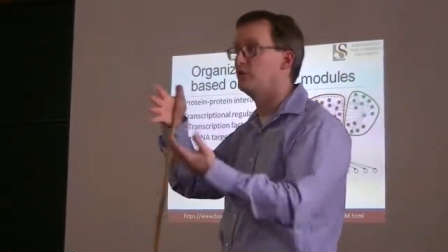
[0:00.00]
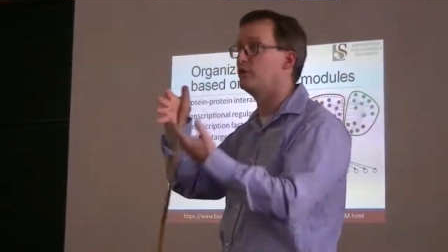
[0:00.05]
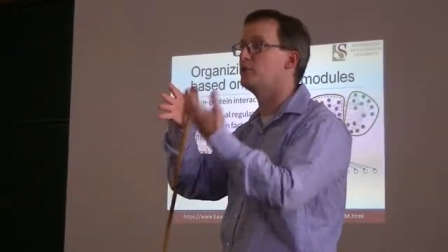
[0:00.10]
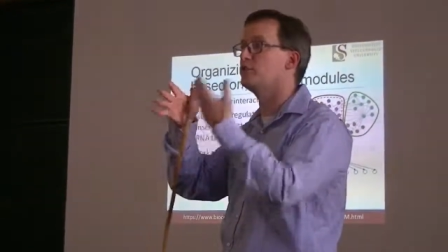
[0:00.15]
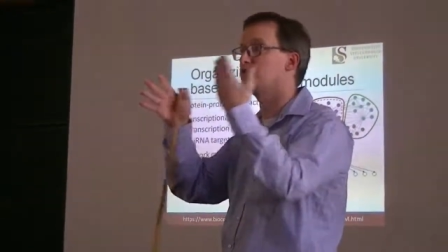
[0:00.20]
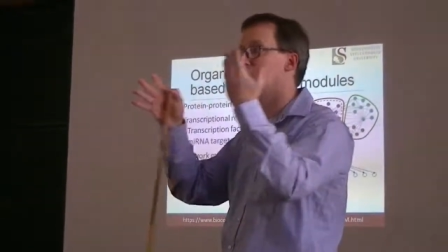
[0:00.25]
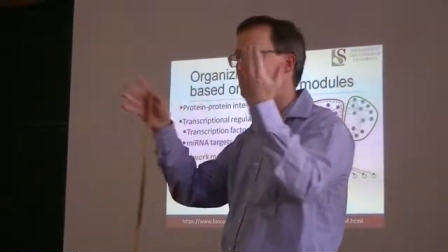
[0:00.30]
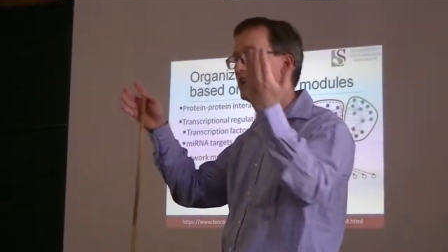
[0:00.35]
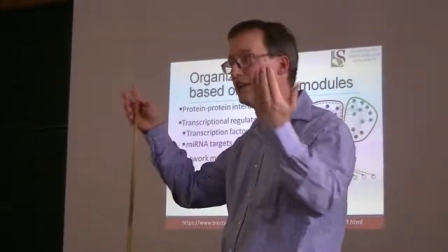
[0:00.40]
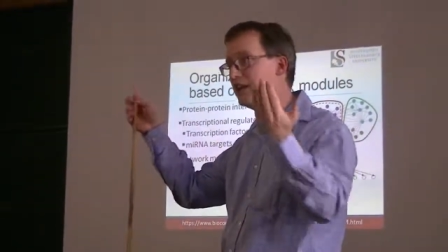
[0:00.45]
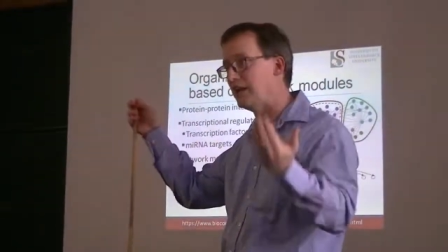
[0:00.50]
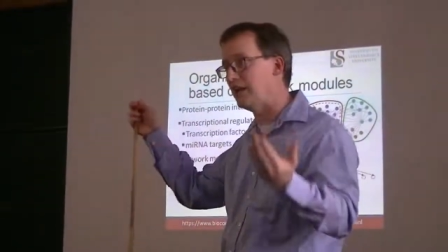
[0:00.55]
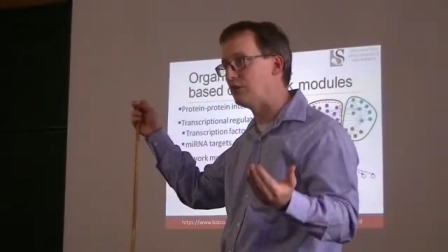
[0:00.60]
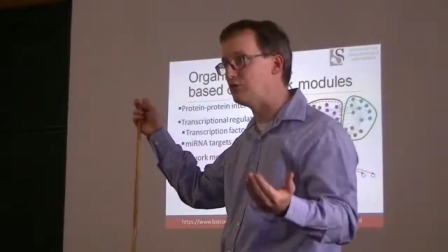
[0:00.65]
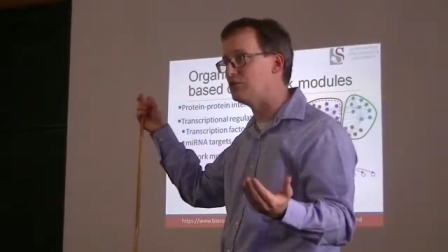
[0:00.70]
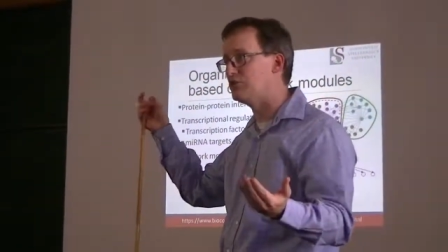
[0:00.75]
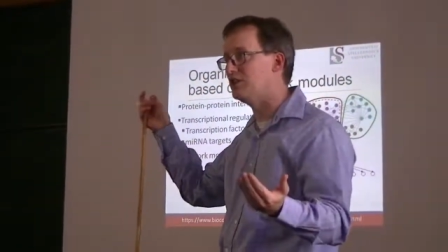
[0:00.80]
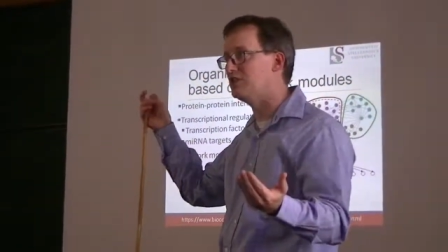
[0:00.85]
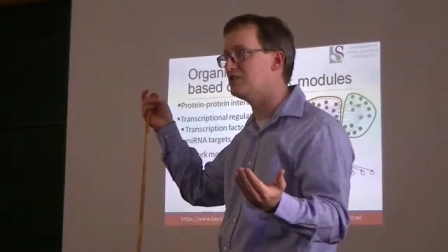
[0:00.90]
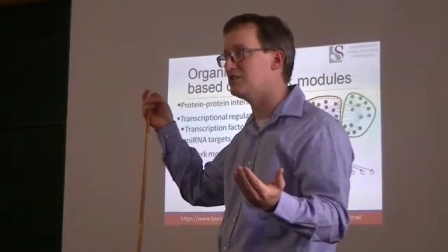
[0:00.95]
understanding how
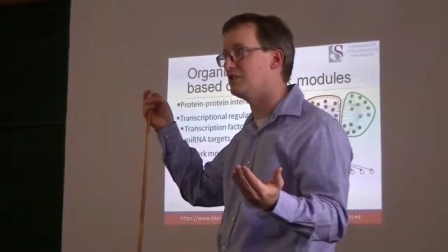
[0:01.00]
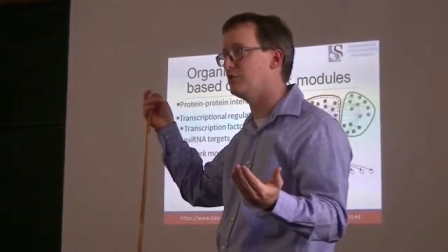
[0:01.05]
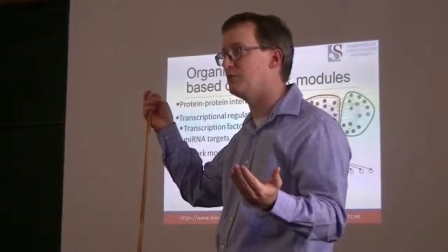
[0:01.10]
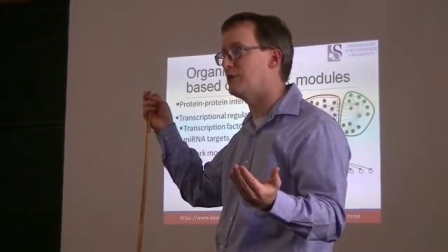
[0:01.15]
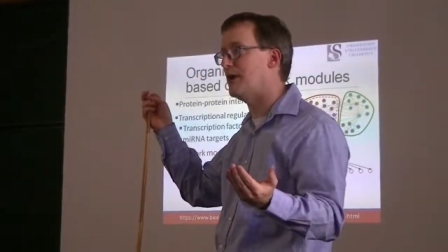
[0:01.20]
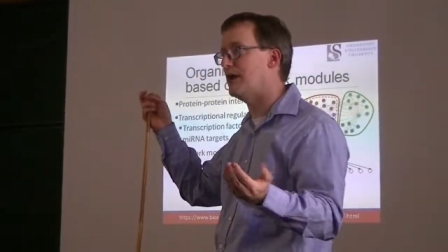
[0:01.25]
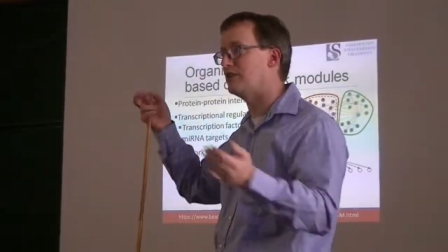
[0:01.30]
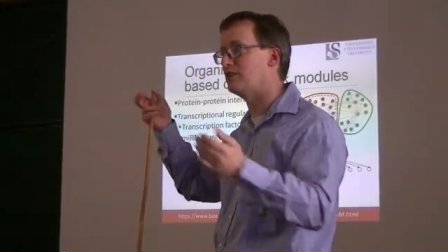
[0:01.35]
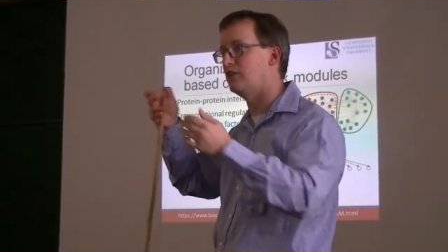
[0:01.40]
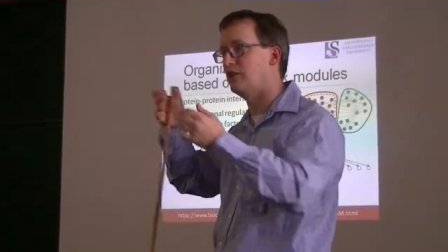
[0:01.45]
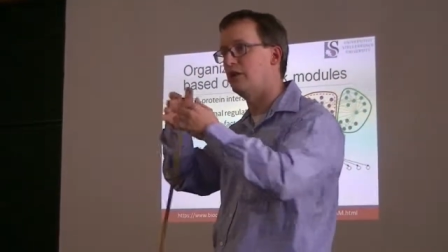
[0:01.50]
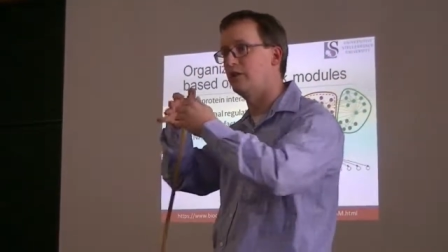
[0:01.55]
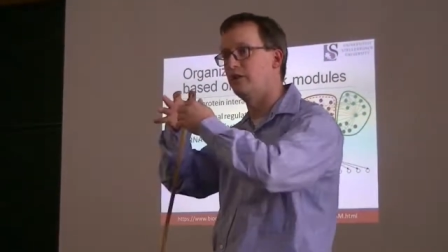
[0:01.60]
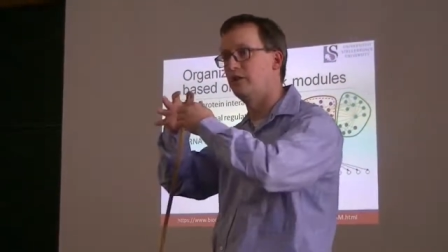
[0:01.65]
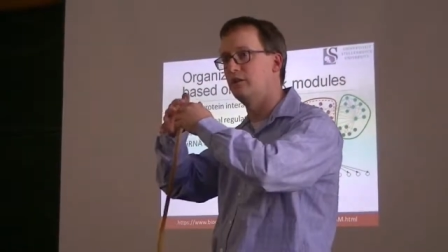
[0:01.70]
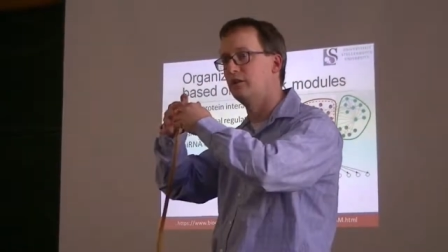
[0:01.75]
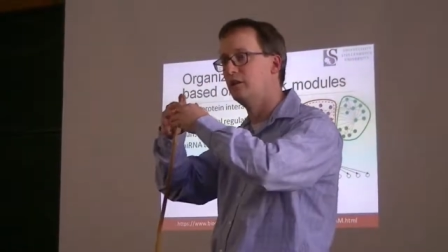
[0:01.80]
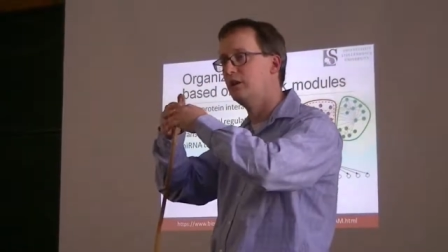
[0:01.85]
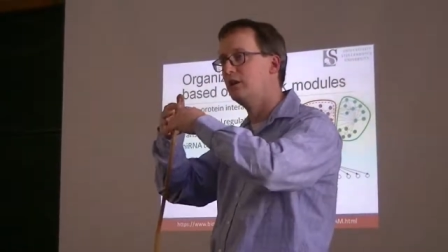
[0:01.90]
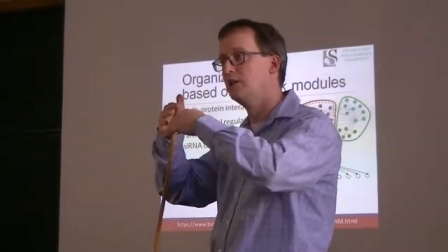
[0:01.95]
genes interact on
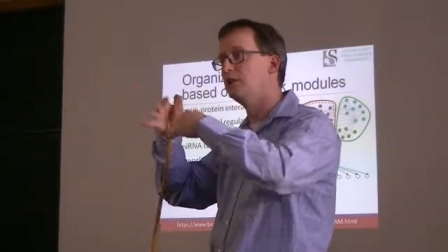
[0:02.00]
a